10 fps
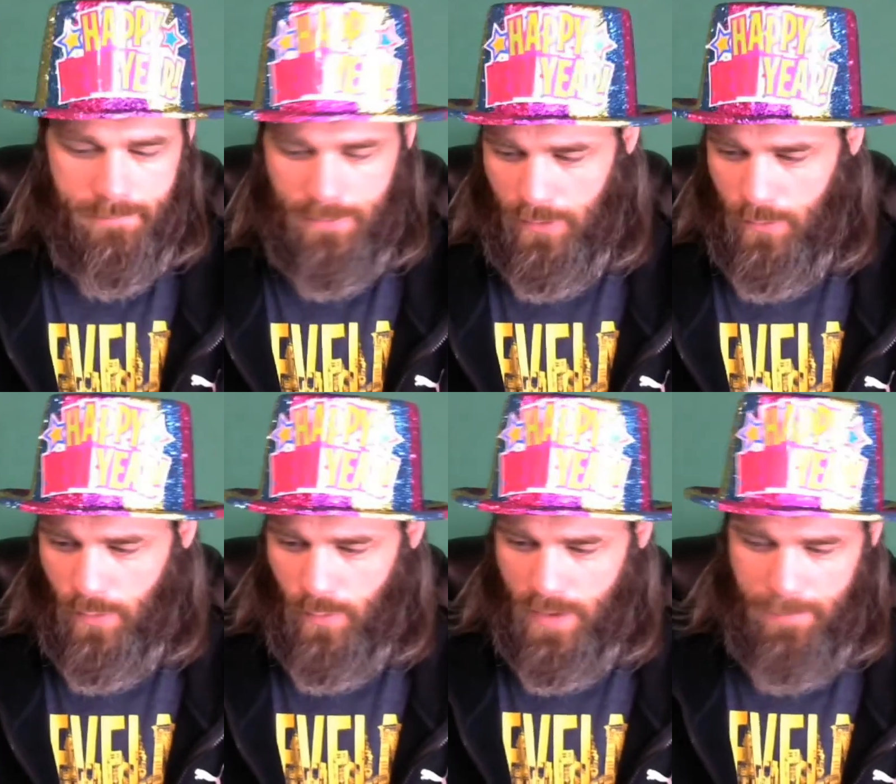There's only
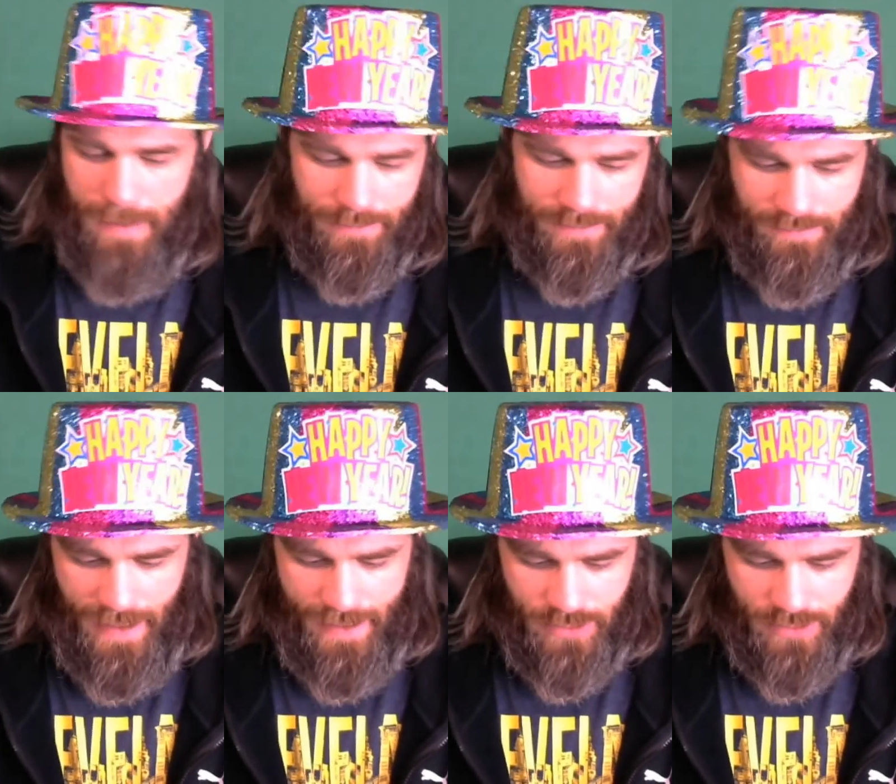one way to mount this dash